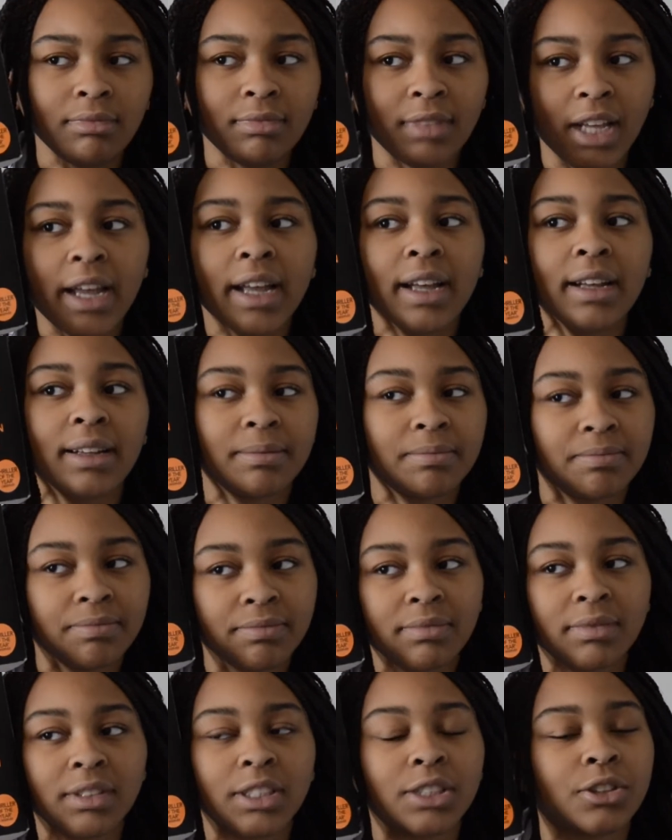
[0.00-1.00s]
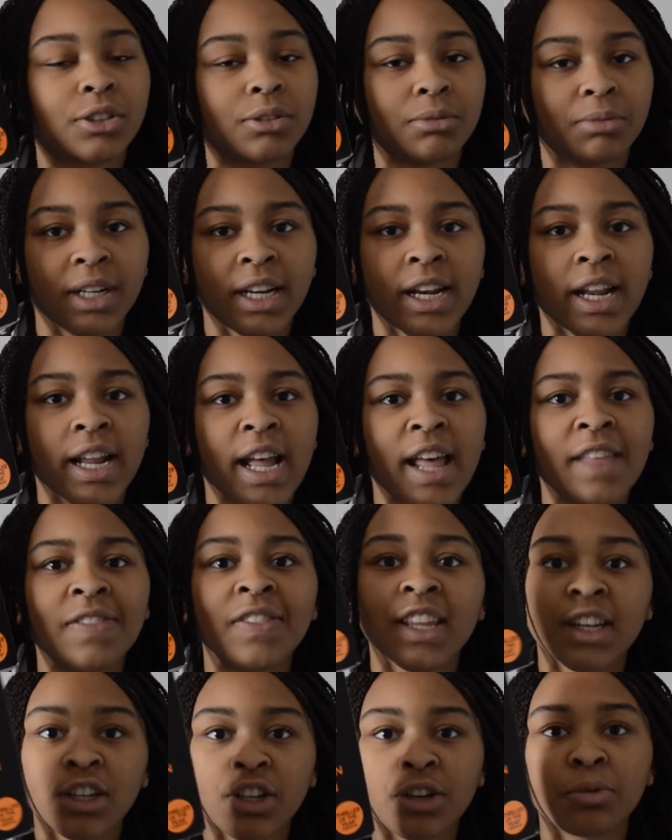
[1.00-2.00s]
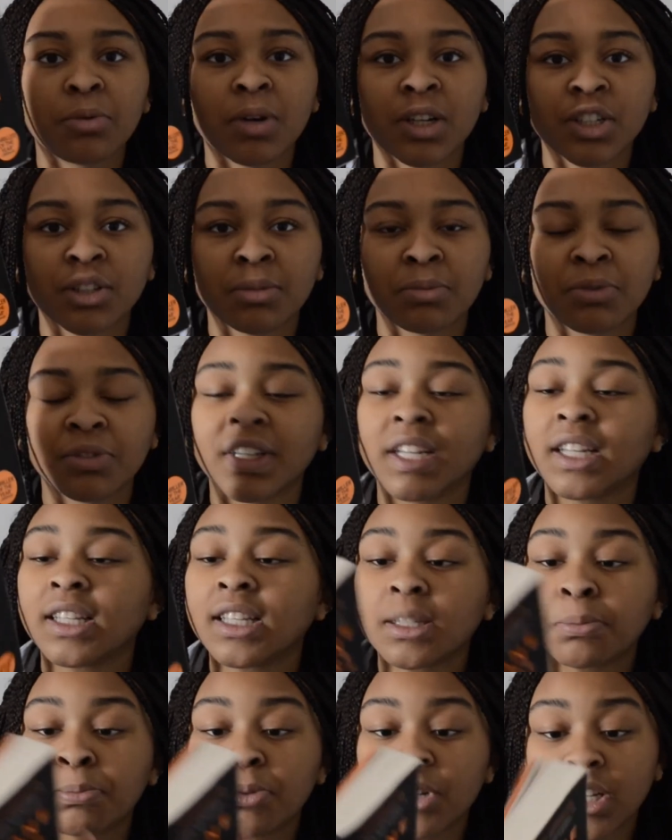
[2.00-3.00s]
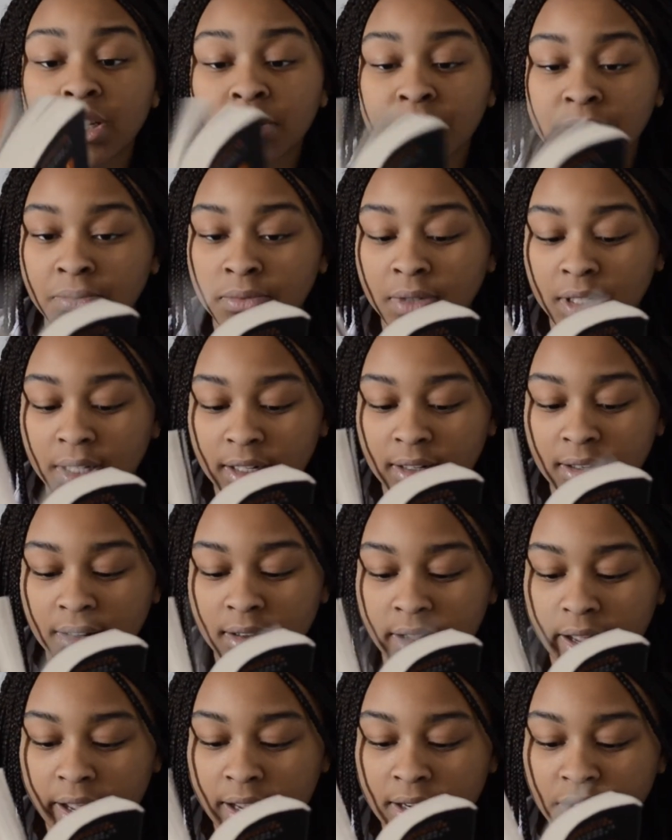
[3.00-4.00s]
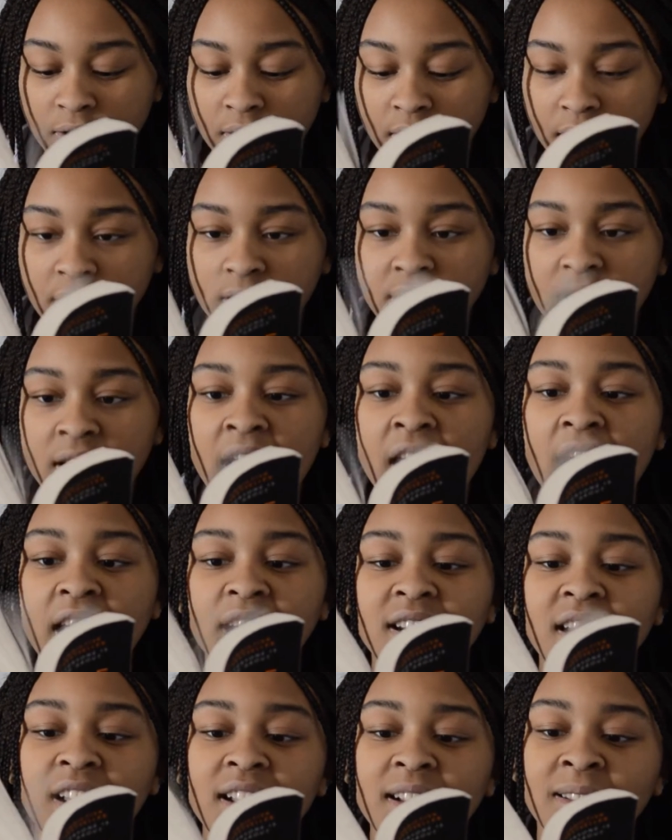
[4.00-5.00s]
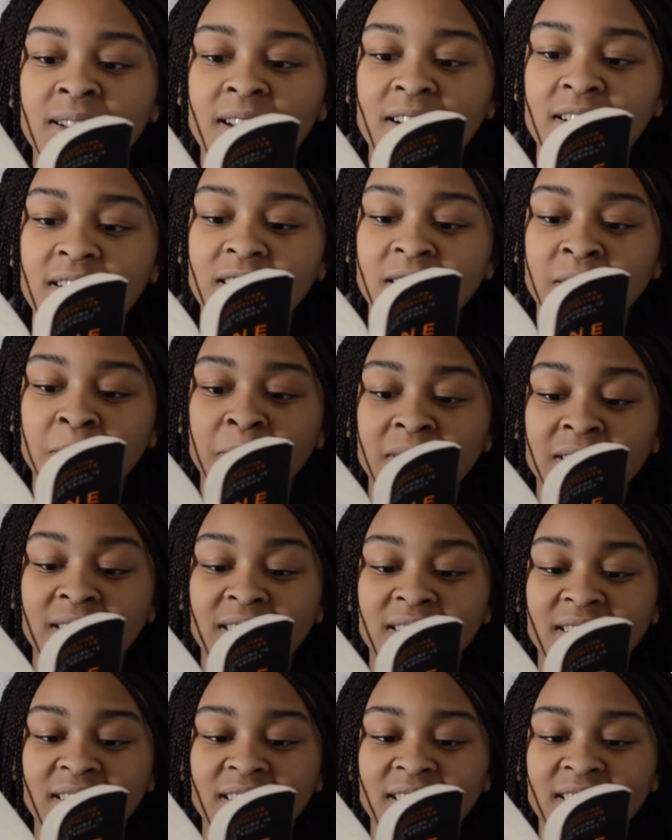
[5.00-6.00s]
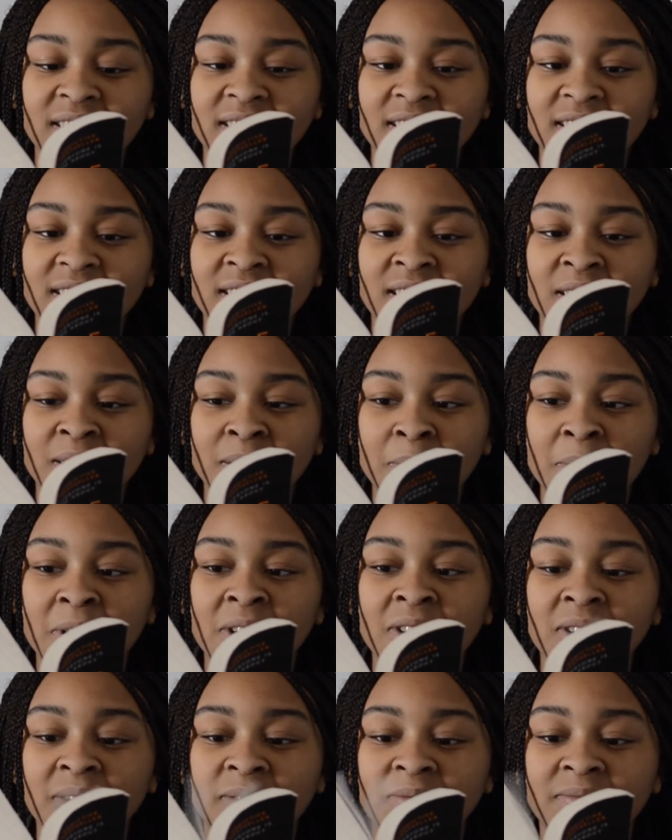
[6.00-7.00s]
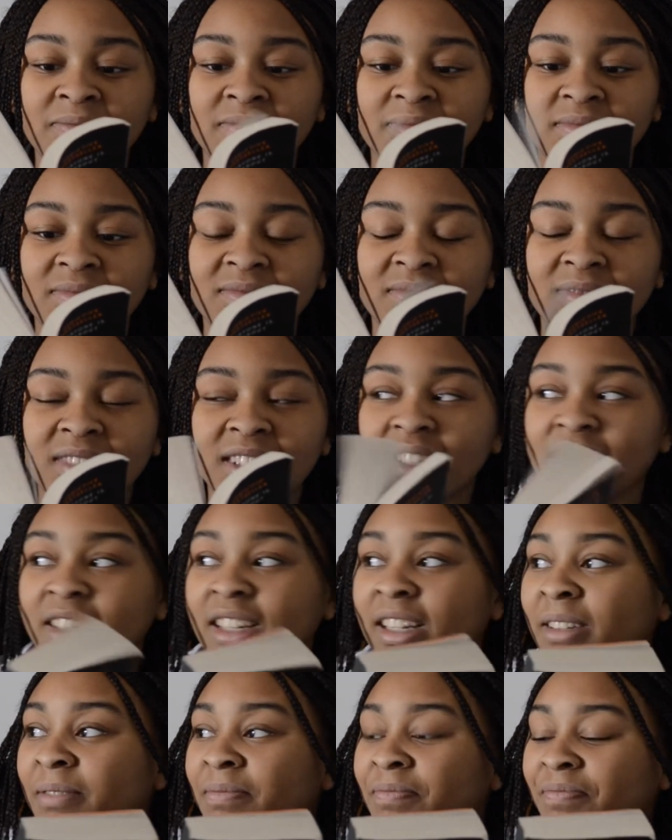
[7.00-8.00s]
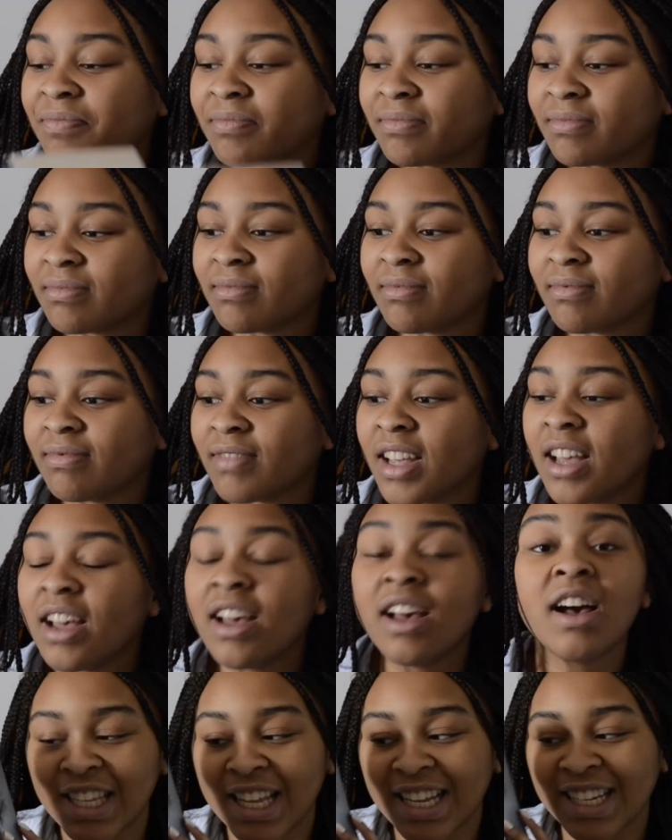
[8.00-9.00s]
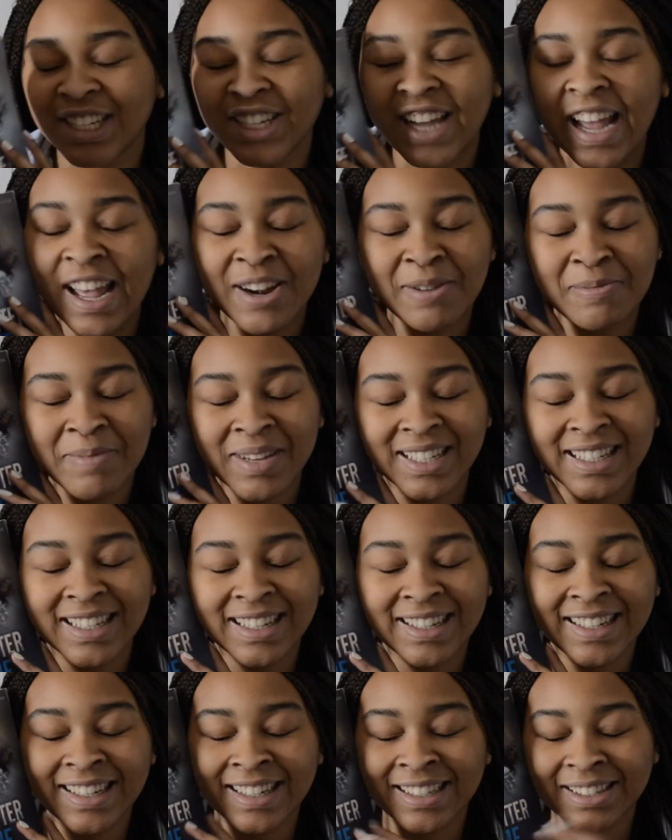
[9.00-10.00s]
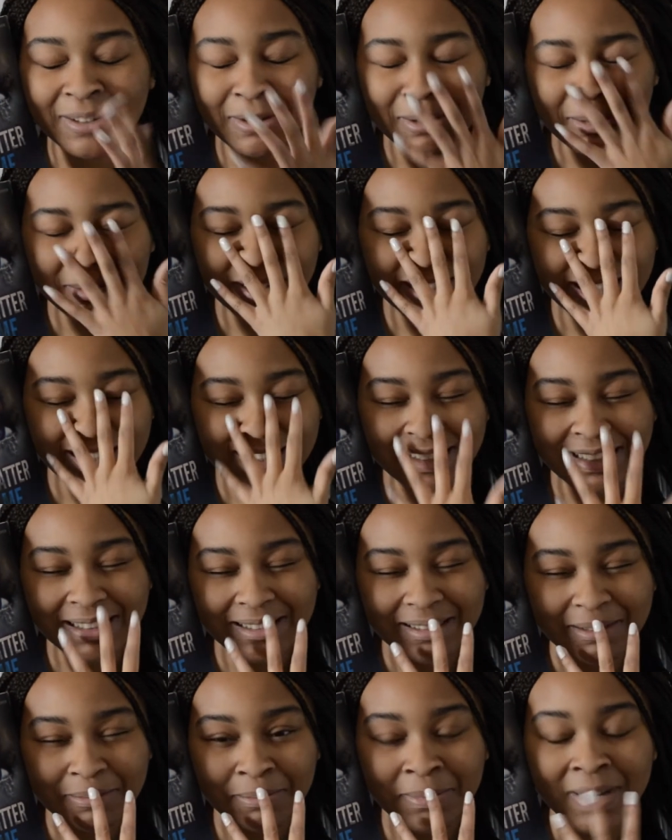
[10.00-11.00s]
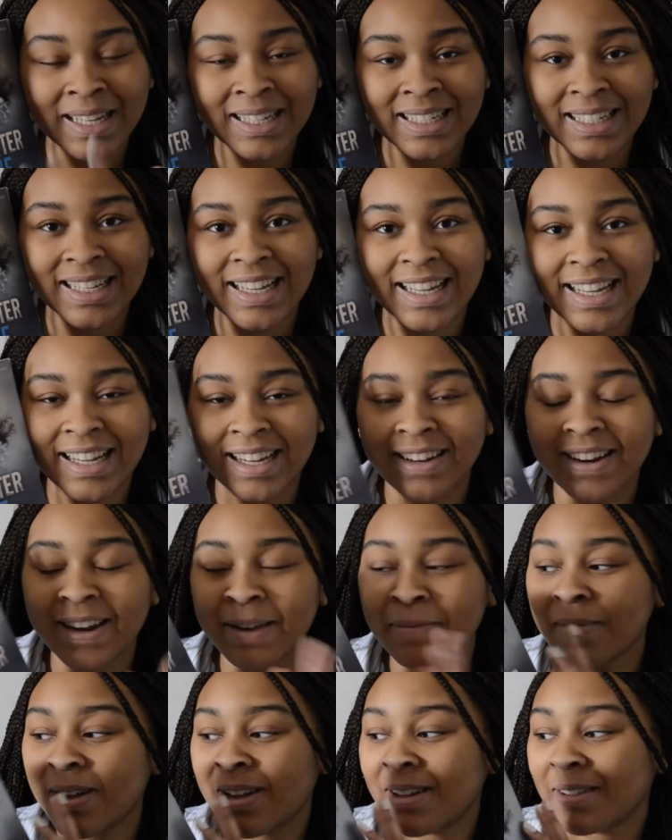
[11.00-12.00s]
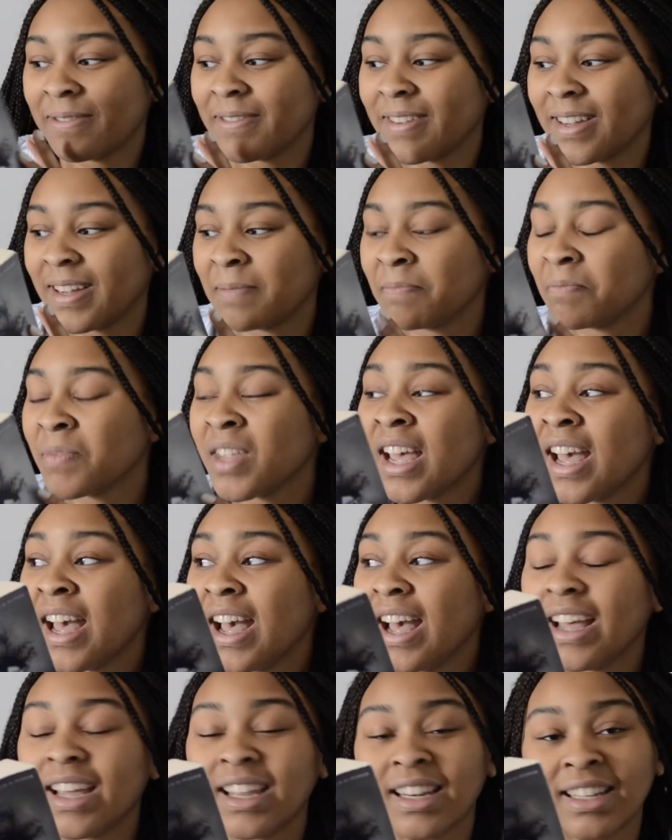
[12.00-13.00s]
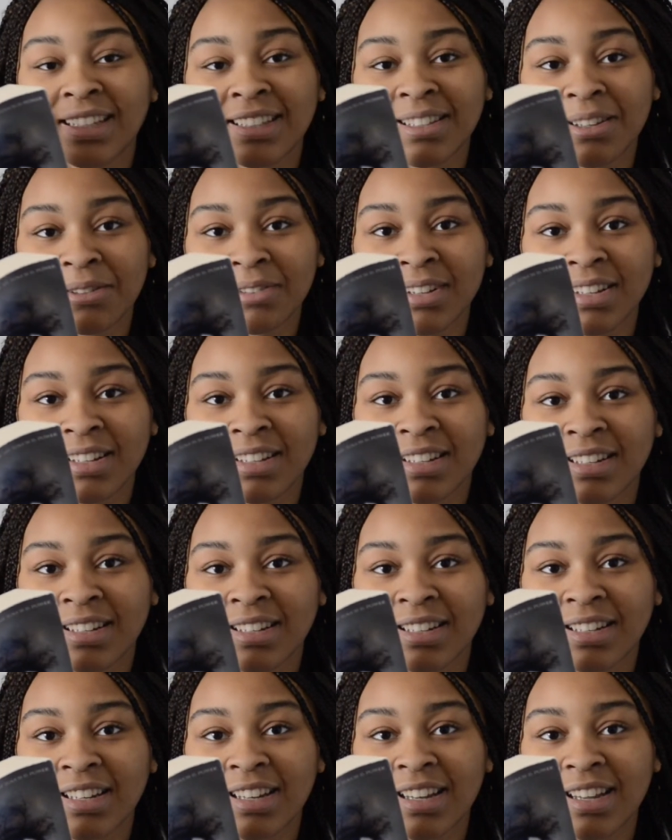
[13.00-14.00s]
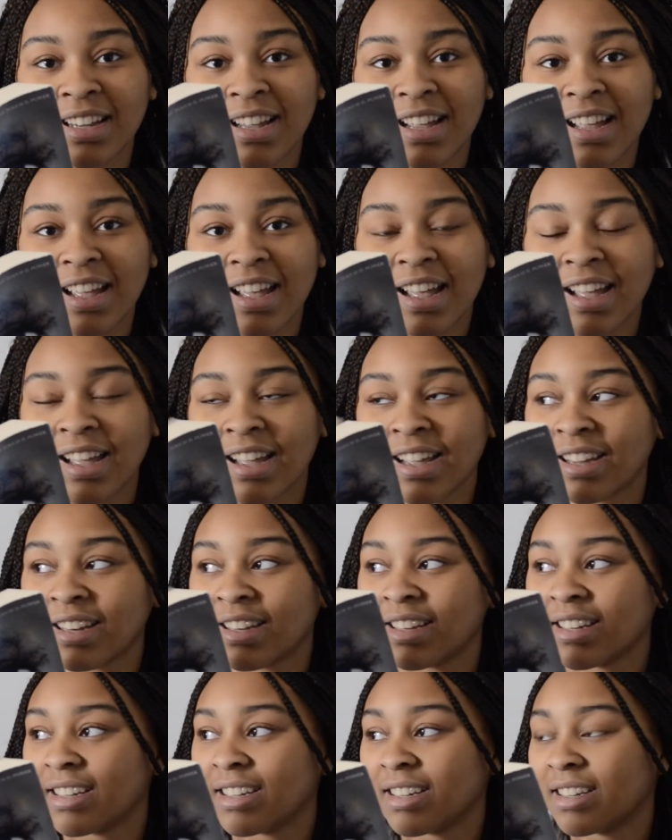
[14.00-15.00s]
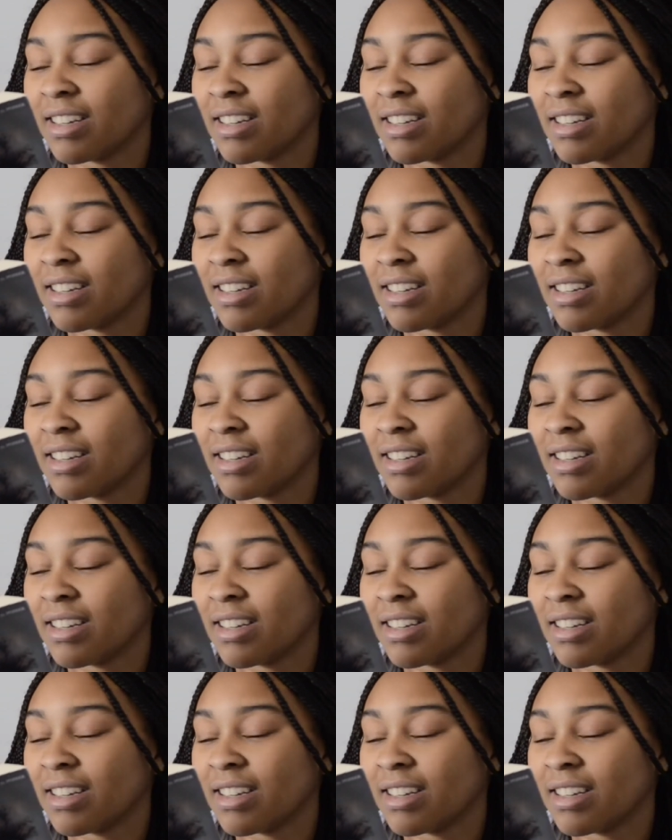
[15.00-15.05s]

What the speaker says: yeah, you should read it and then go watch the movie. This book is really long, actually. It's not long, but small. So yeah. Shatter Me series. by Tahereh Mafi. It is so good, and